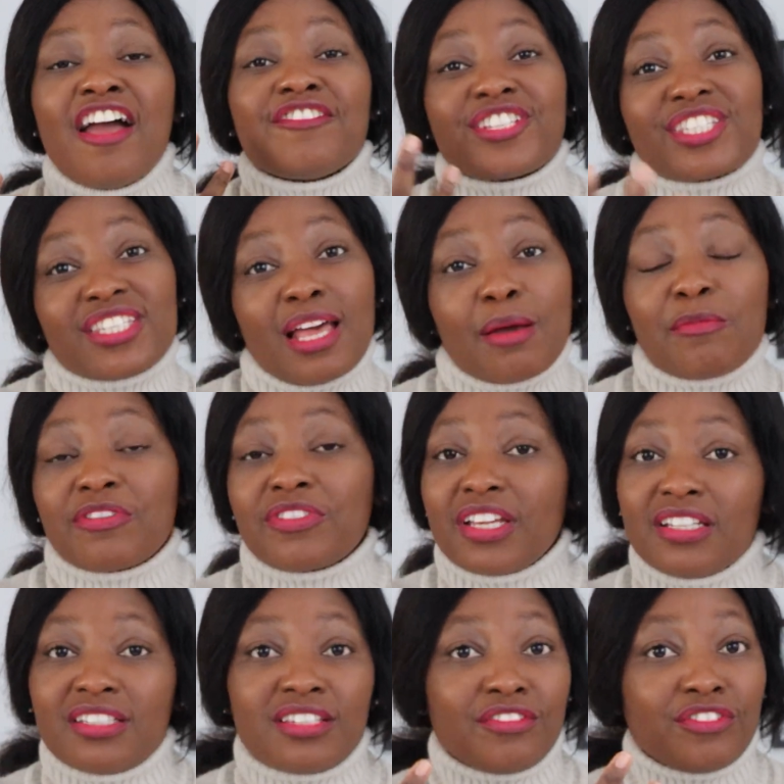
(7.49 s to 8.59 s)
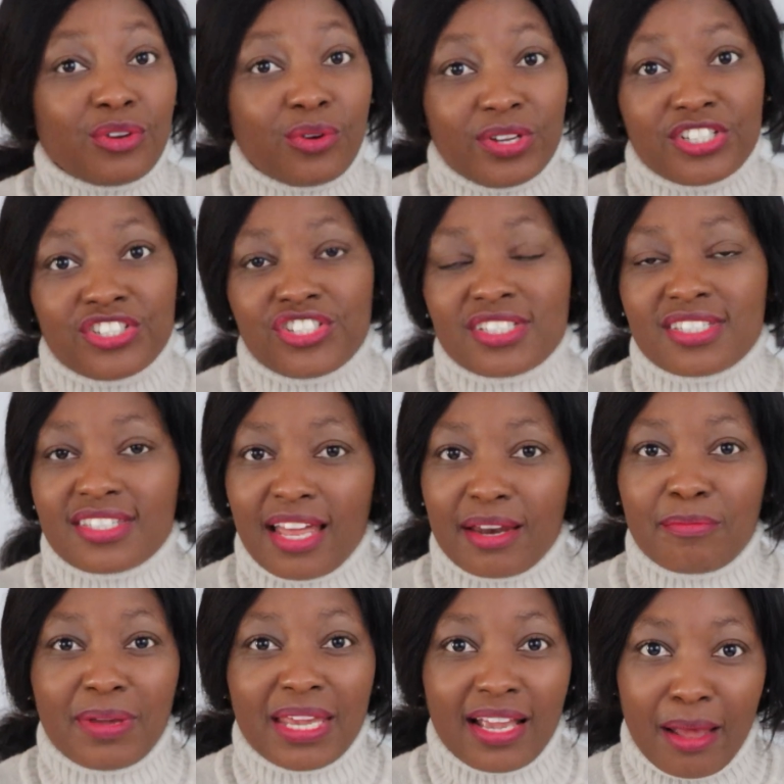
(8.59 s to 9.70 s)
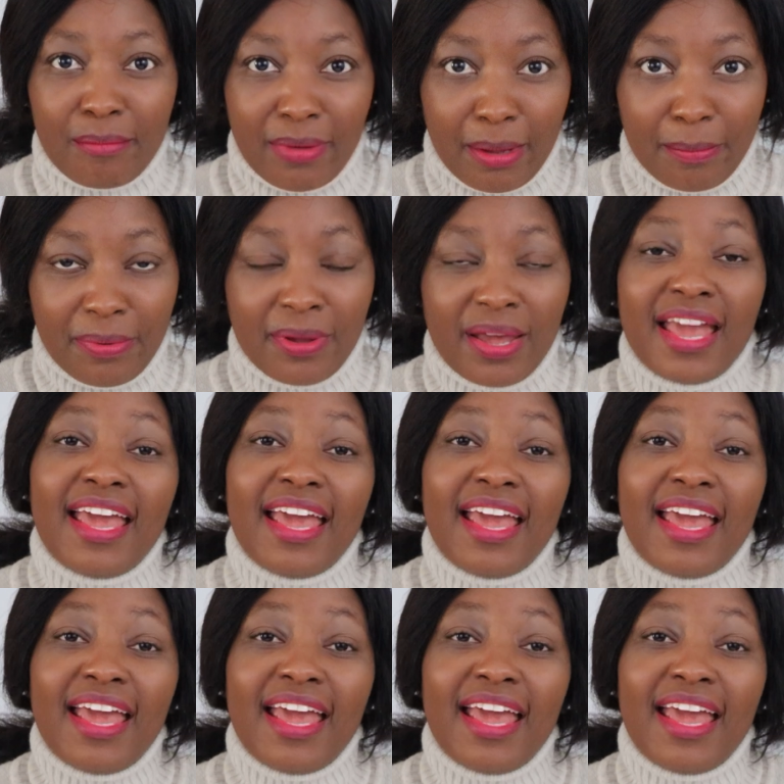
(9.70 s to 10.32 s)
for some of the interview questions that may come up.